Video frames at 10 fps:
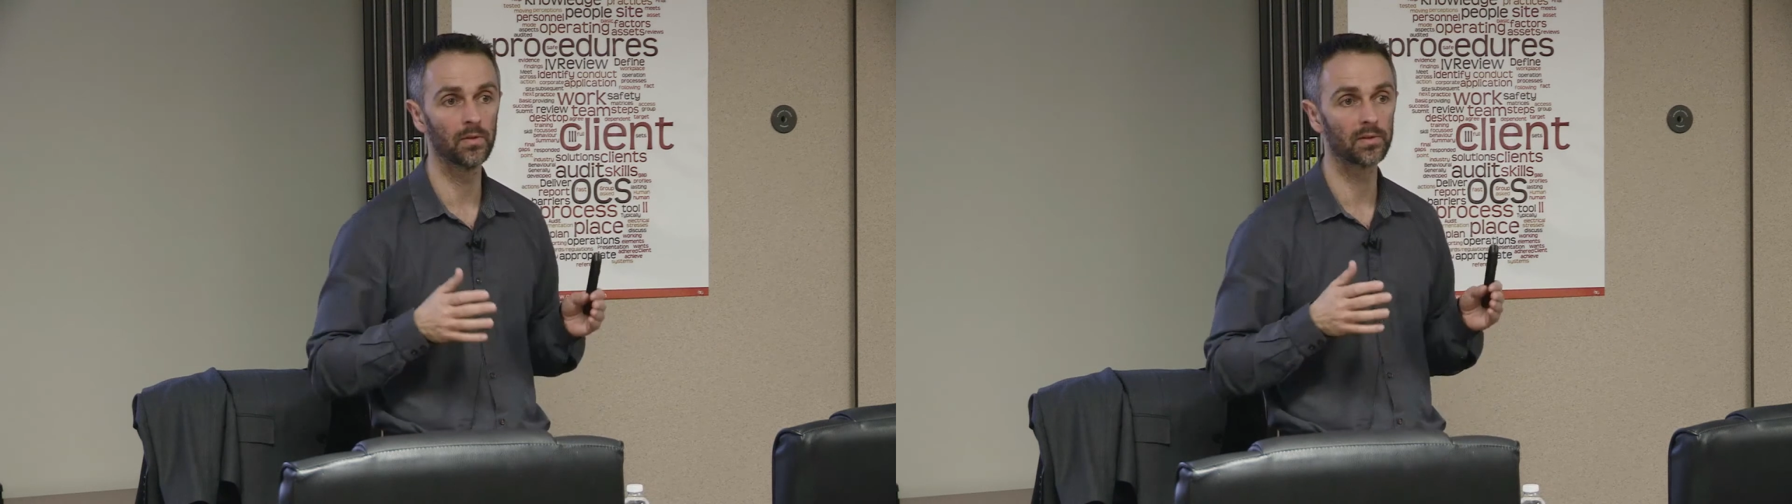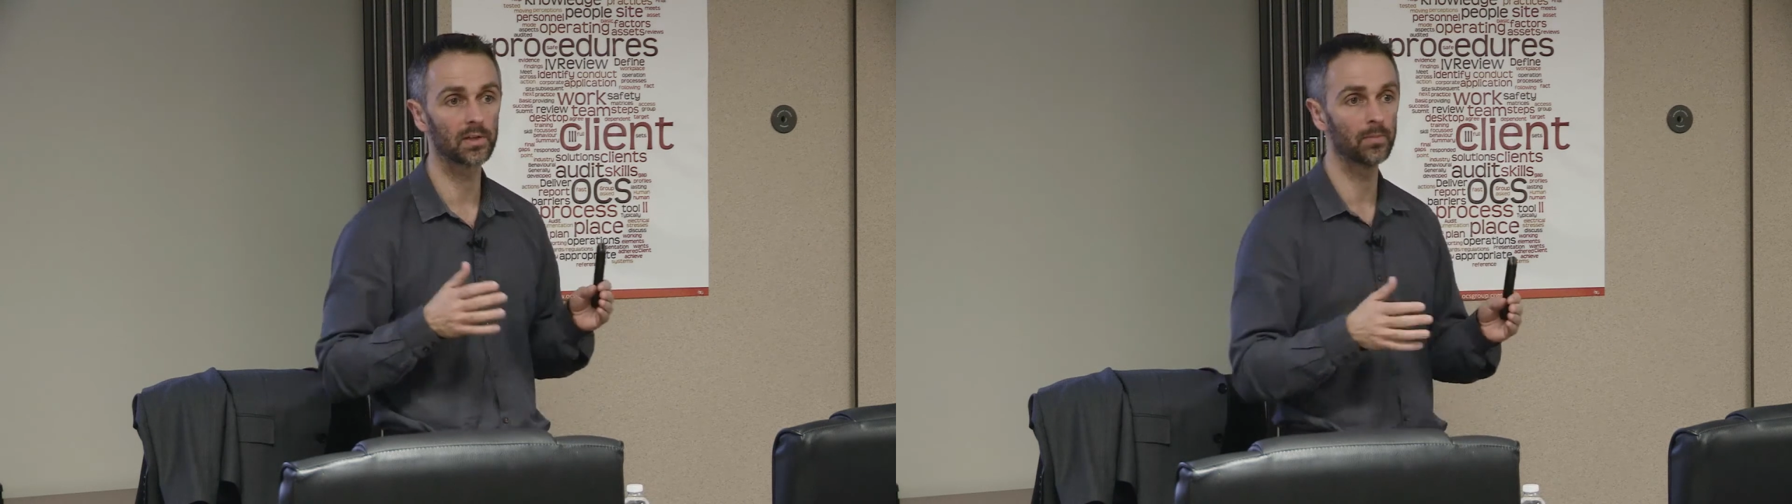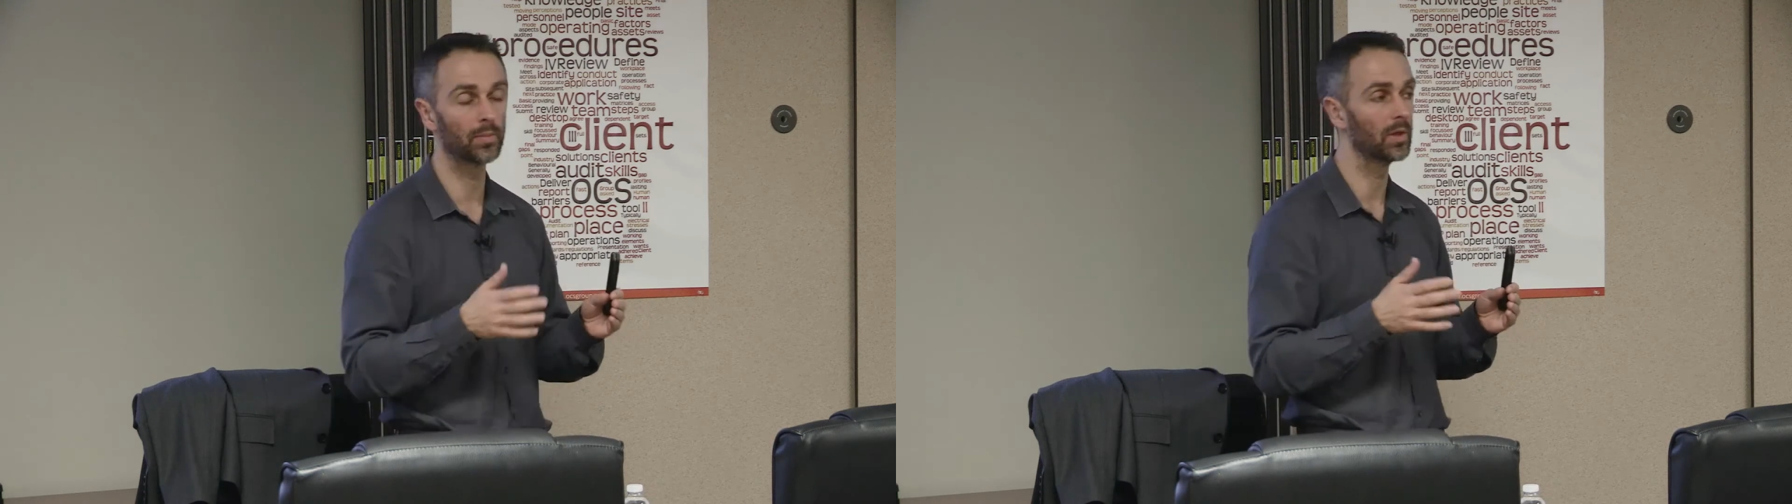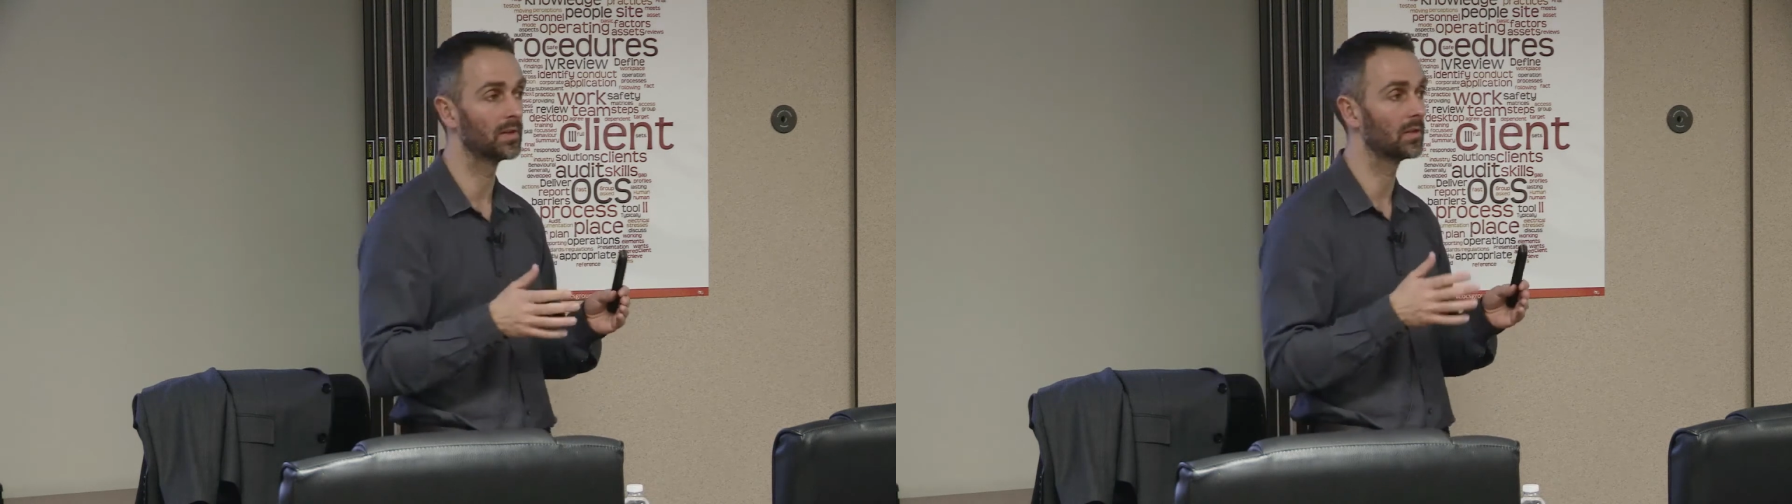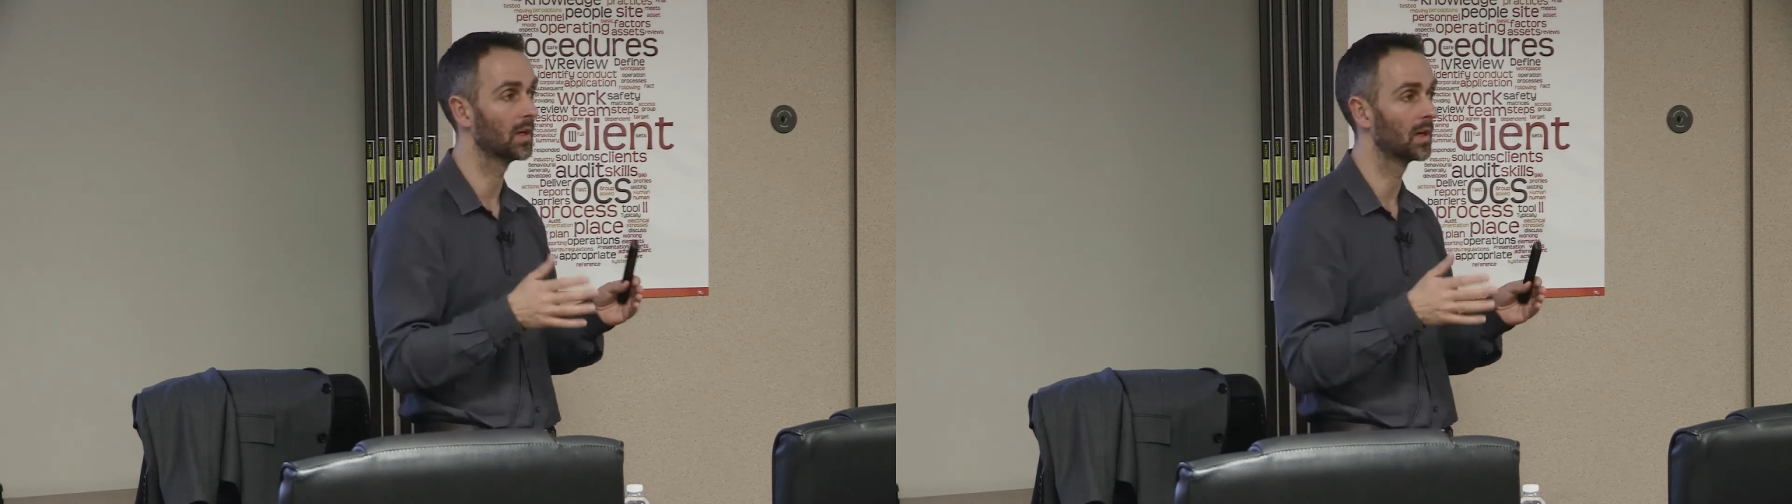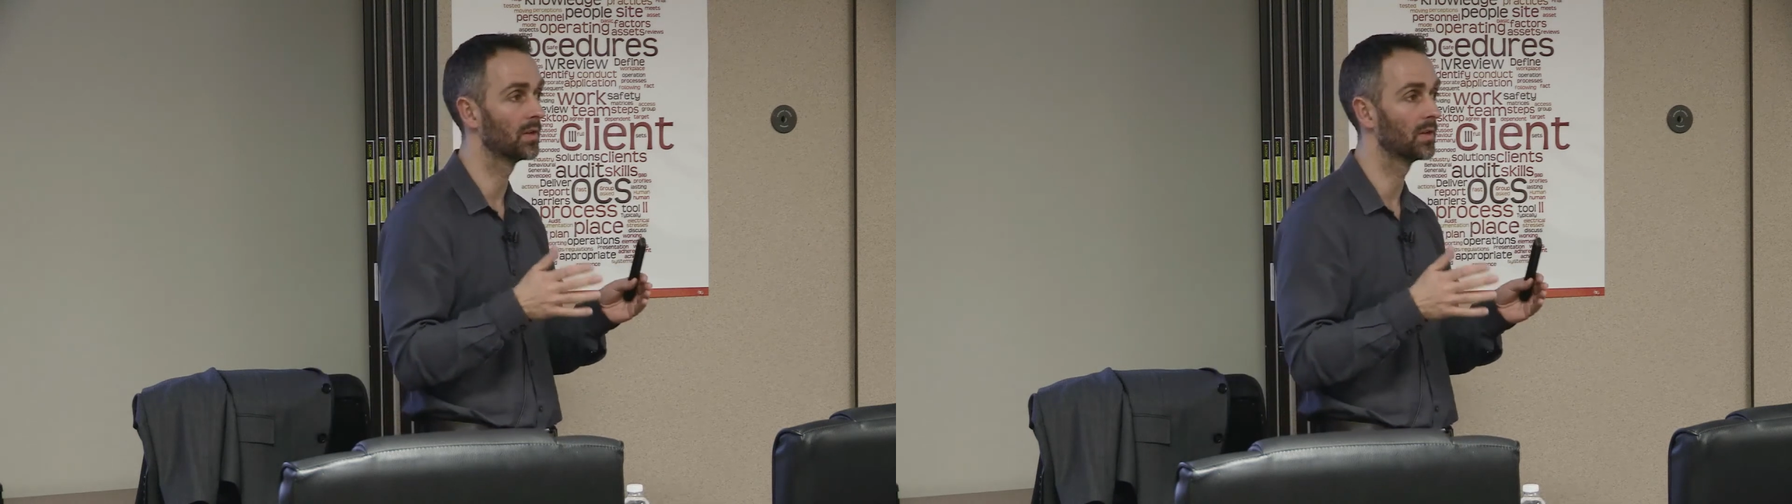in the same place that you have